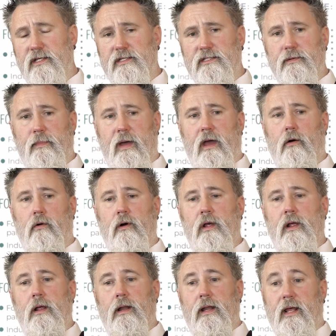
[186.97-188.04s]
it's about
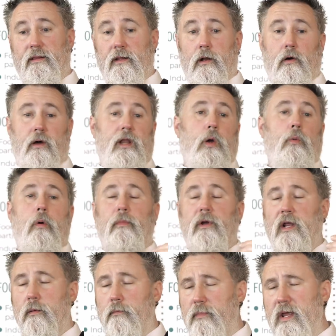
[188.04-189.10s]
letting the client know when we're
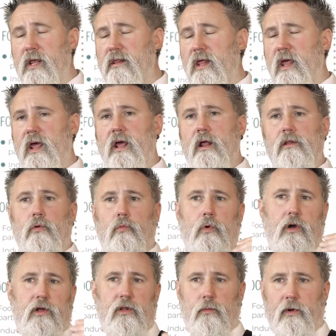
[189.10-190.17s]
going to be there, the
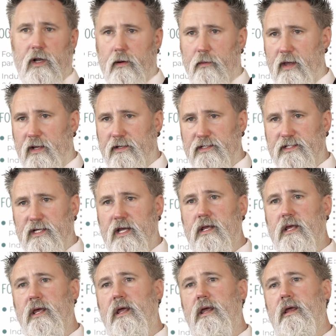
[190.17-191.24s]
work that we're going to be
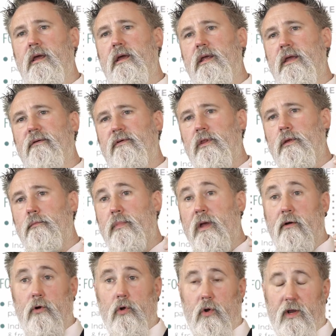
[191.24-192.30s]
undertaking, giving them
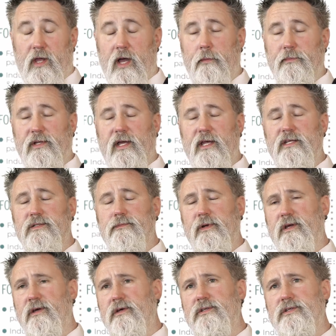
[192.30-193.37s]
periodic updates,
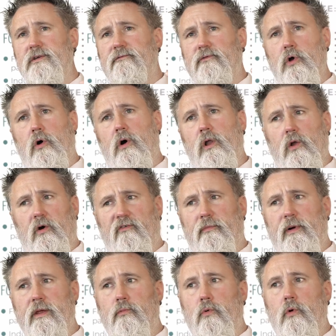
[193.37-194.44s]
because you've got a lot of
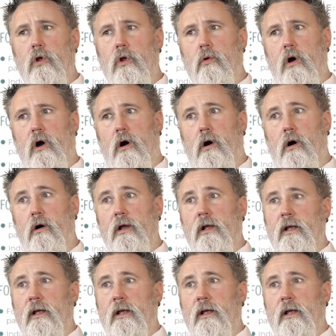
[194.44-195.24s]
people who are